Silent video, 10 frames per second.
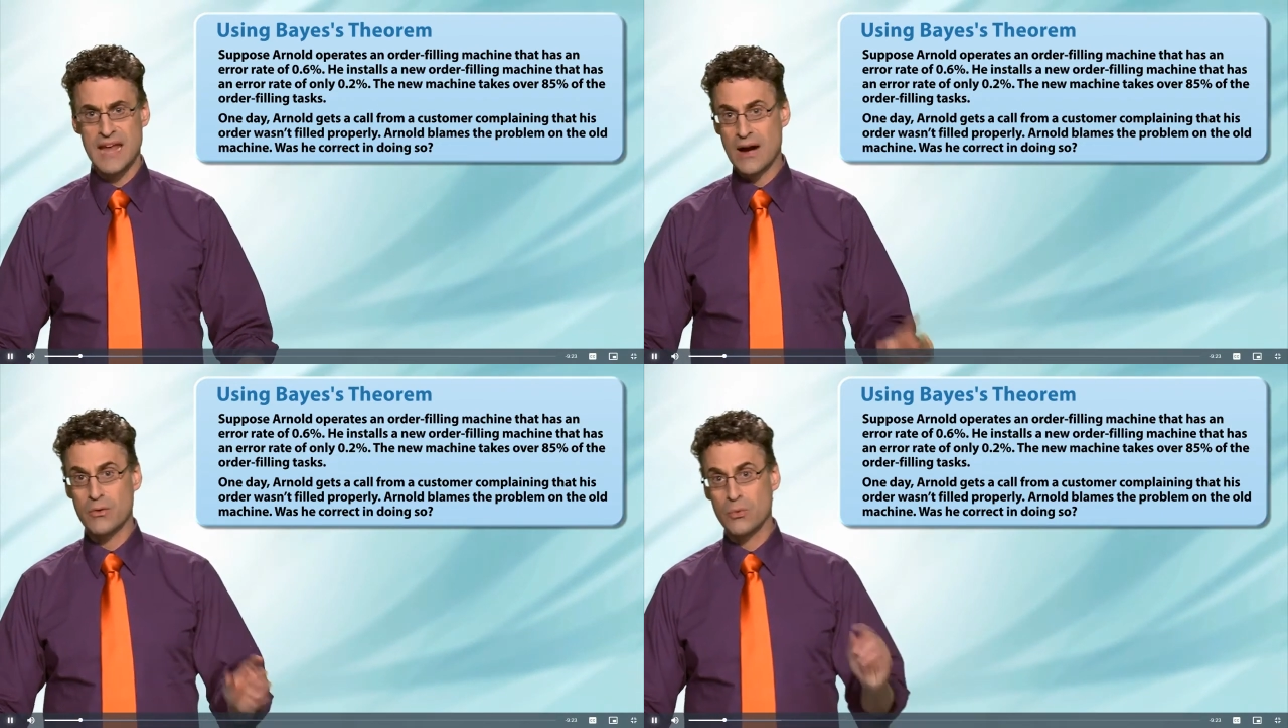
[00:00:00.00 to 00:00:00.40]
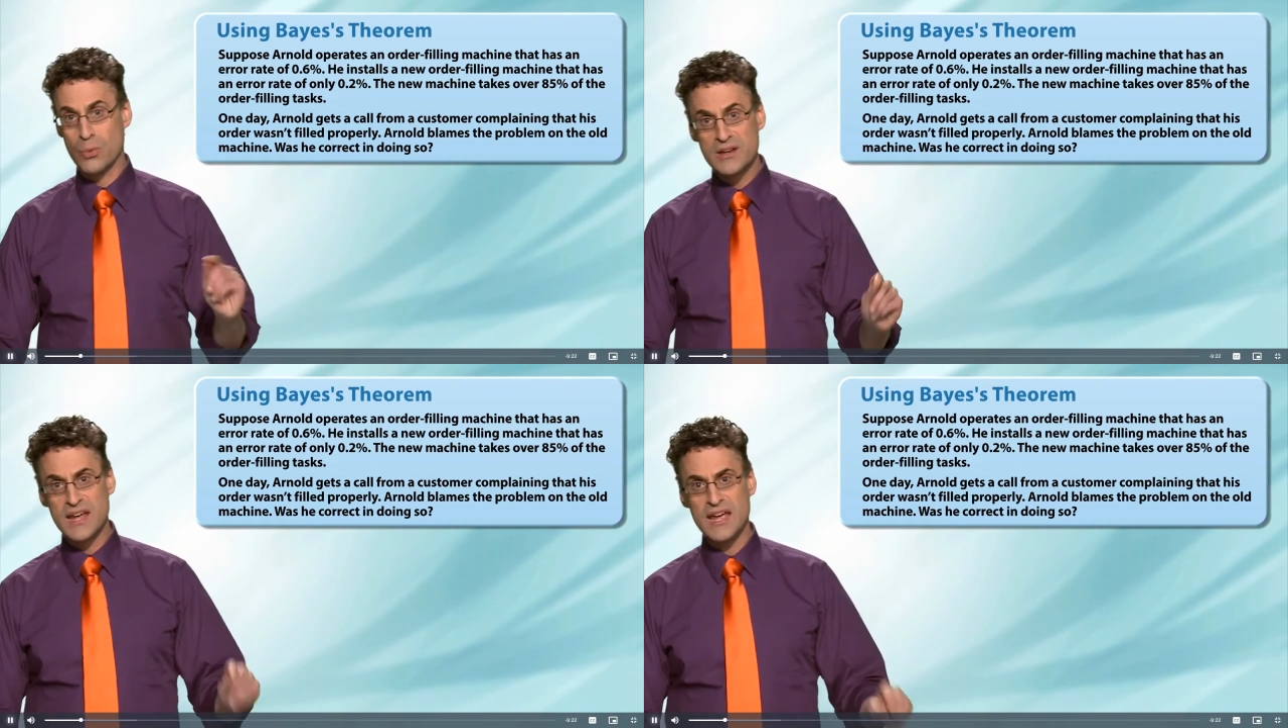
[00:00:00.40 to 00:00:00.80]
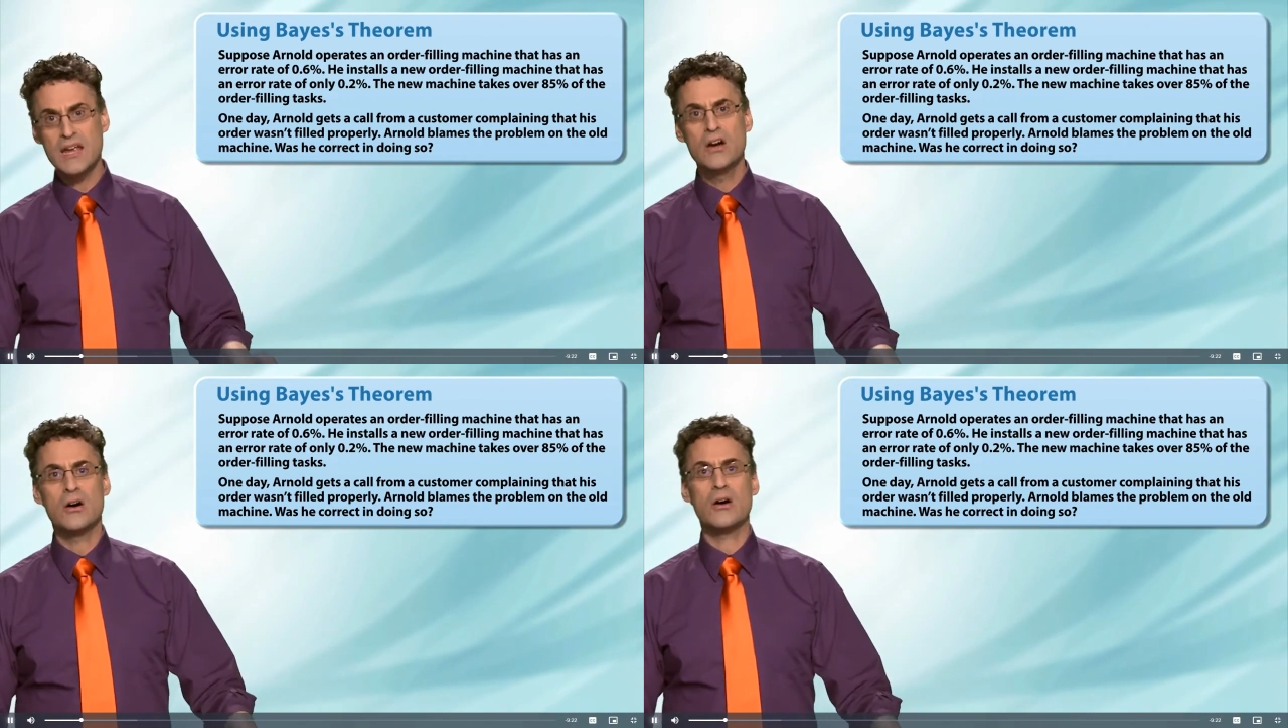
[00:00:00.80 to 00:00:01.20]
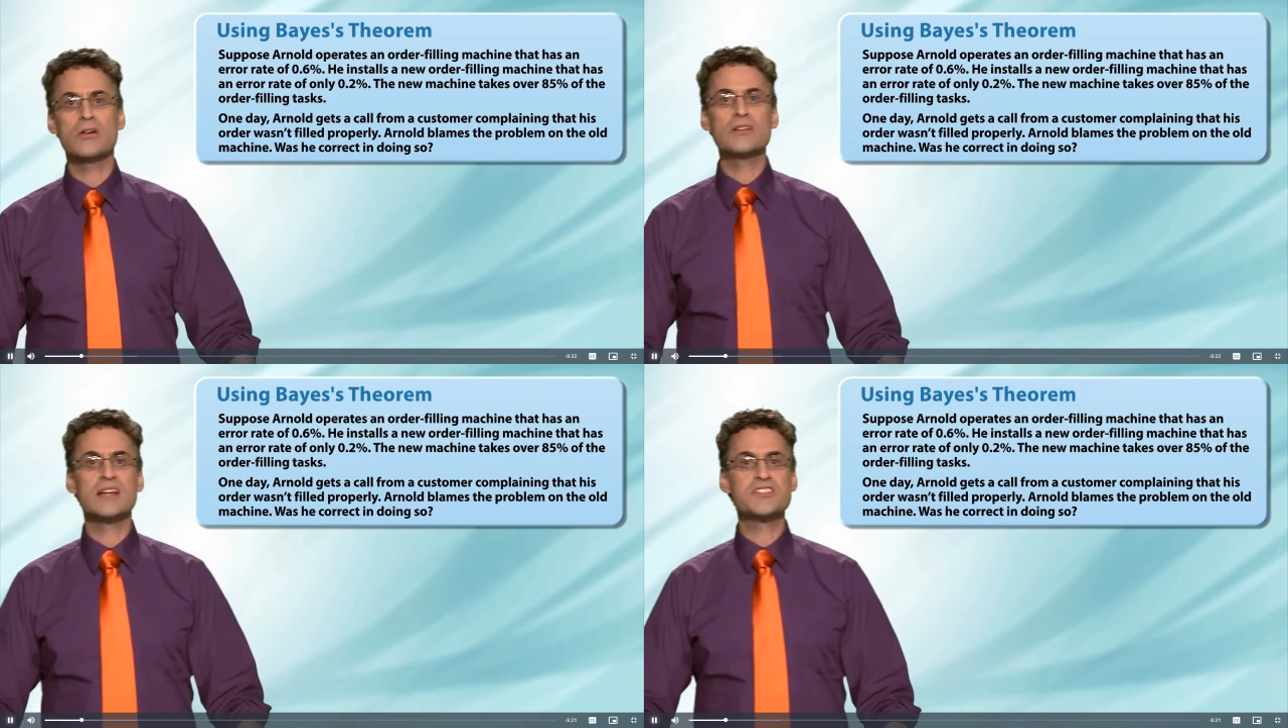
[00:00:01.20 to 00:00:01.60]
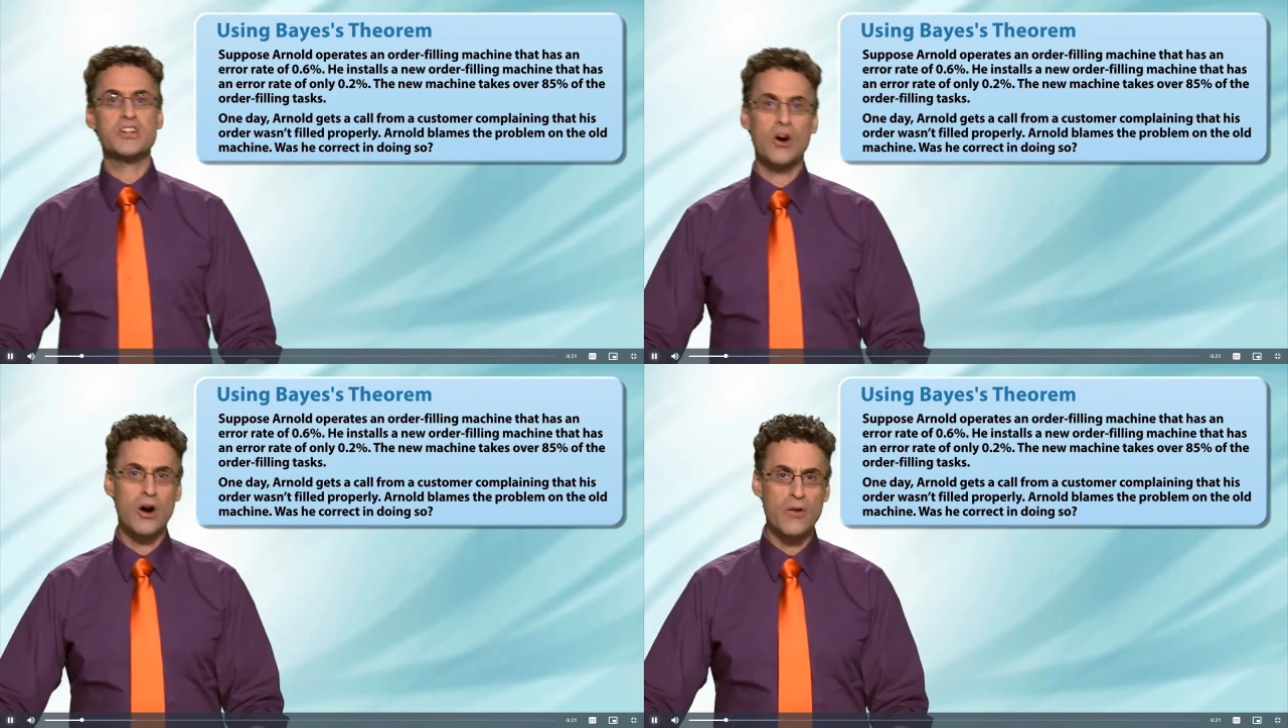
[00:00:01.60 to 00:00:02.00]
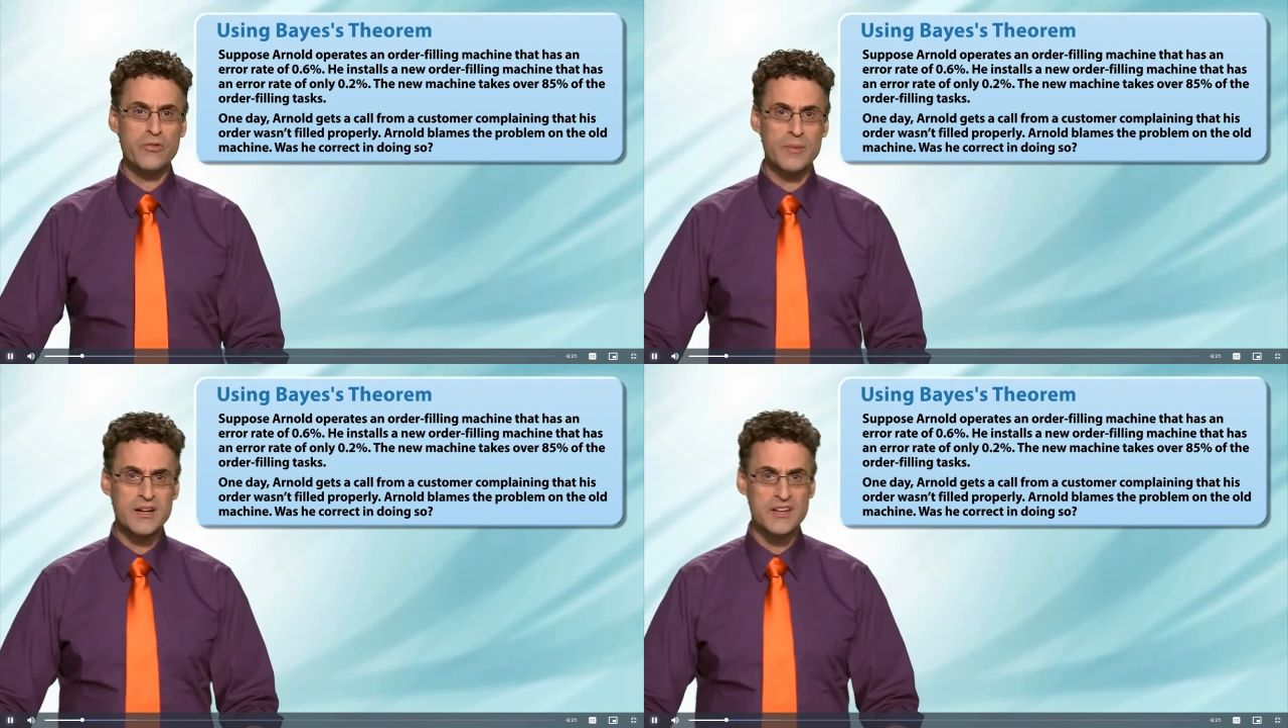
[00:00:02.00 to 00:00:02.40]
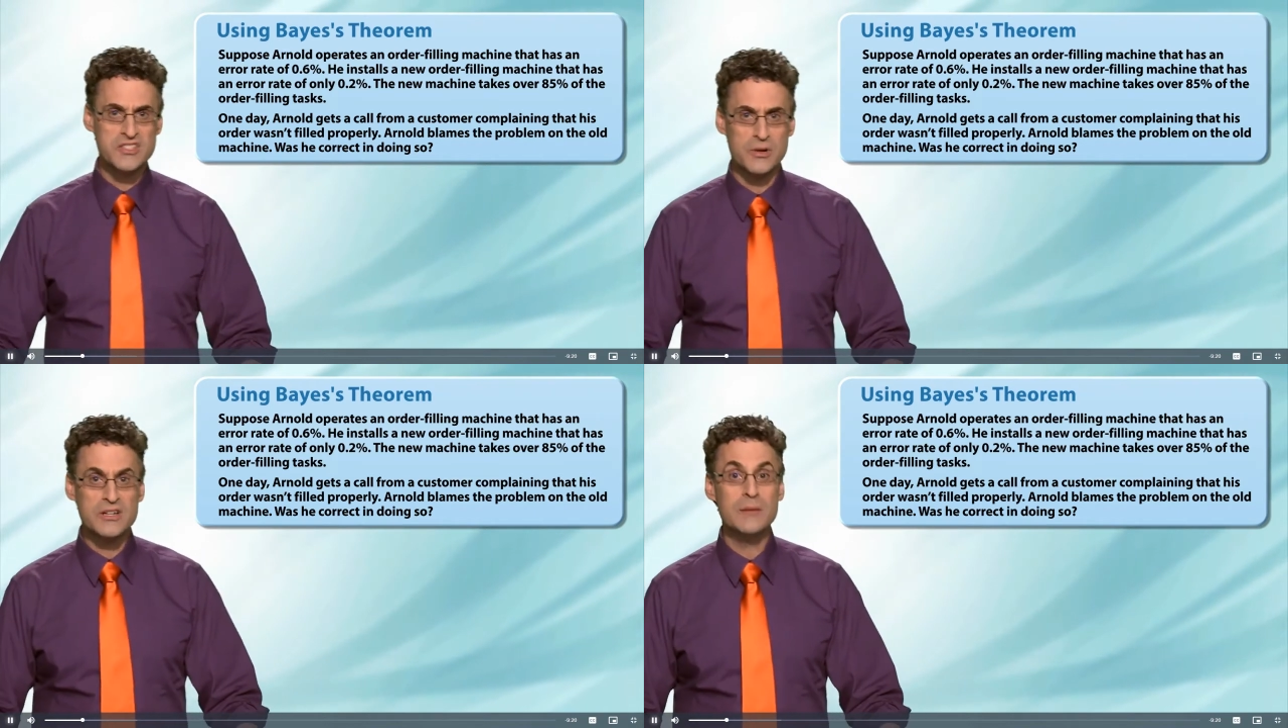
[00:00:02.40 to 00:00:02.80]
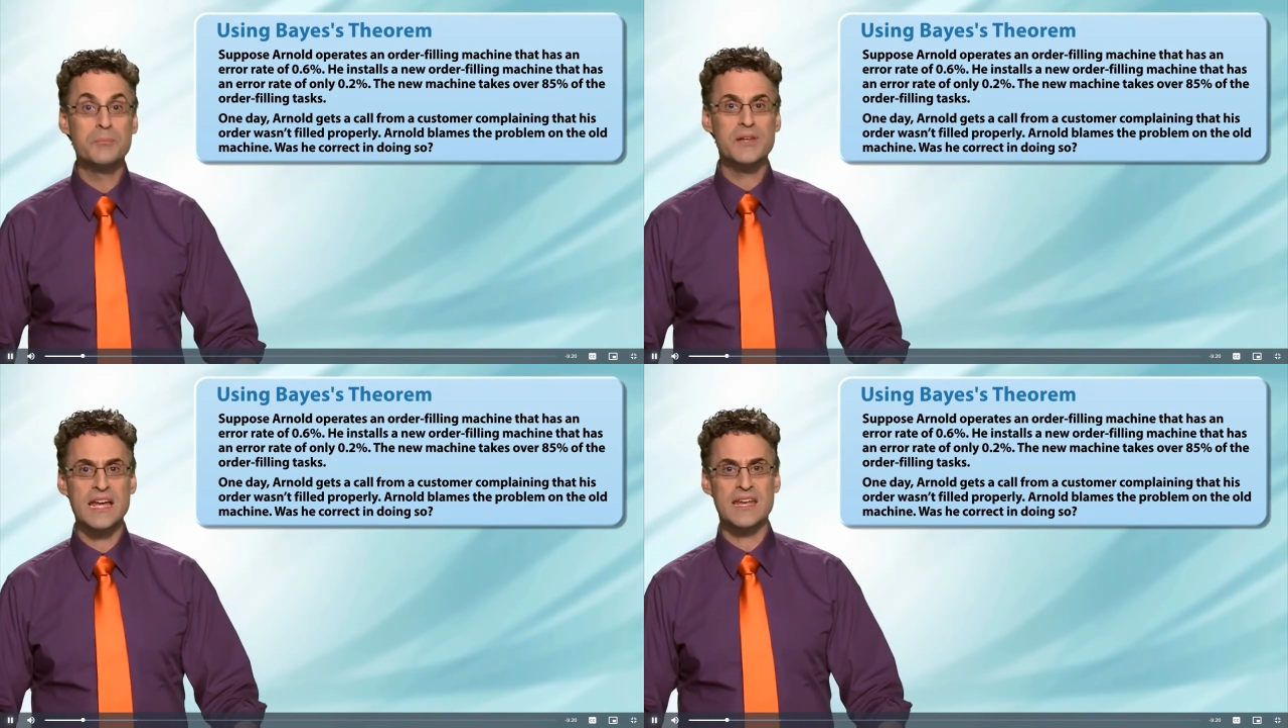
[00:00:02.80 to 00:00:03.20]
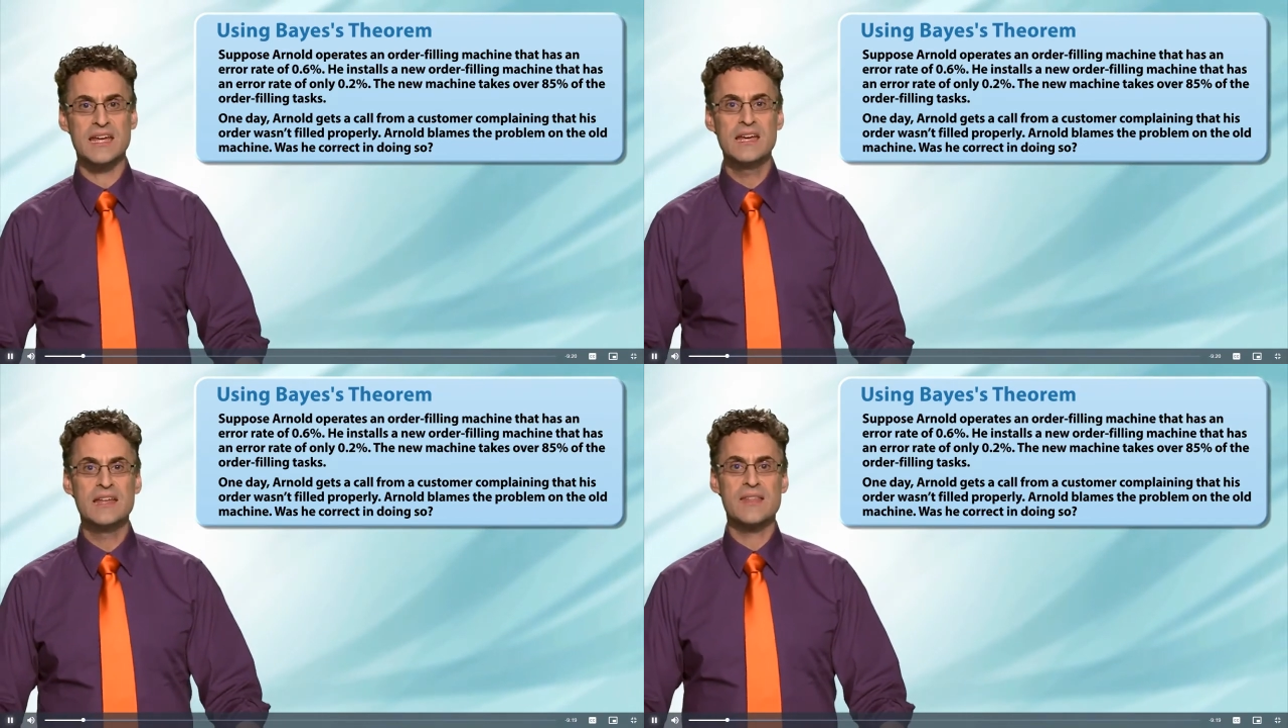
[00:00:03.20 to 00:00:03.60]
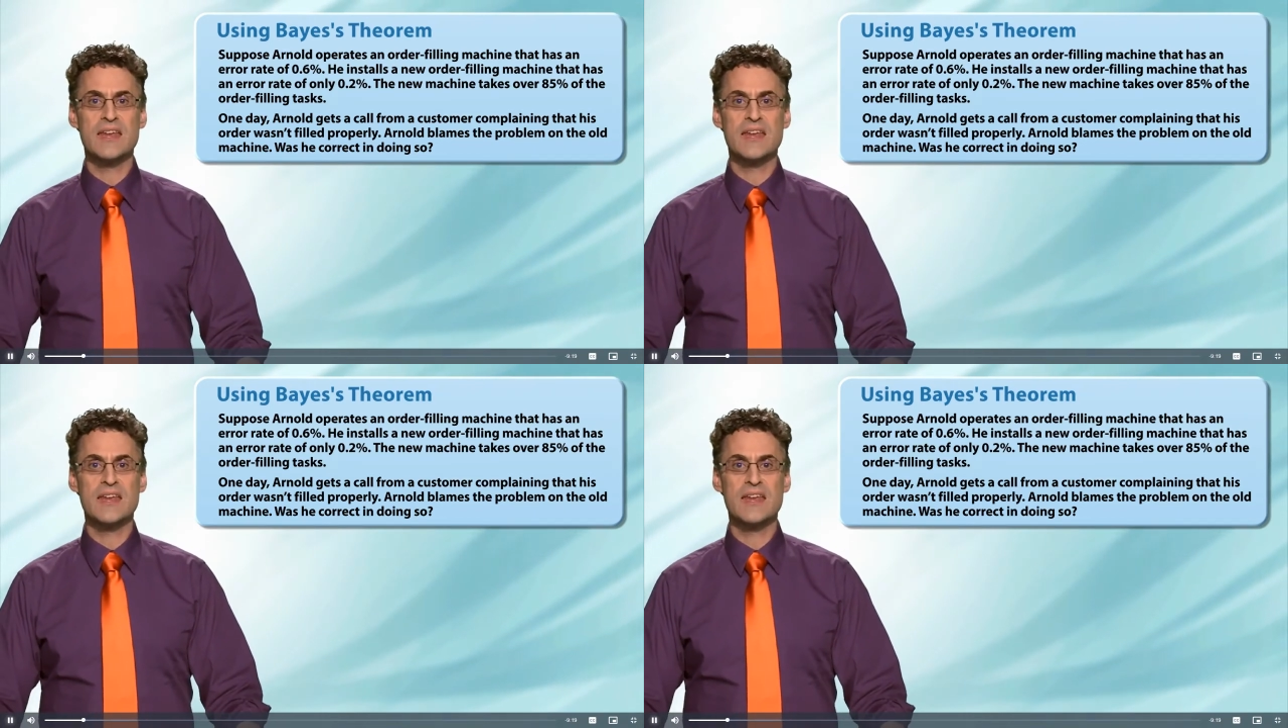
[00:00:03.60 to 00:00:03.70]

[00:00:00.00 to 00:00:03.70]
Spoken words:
Now, one day, Arnold gets a call from a customer complaining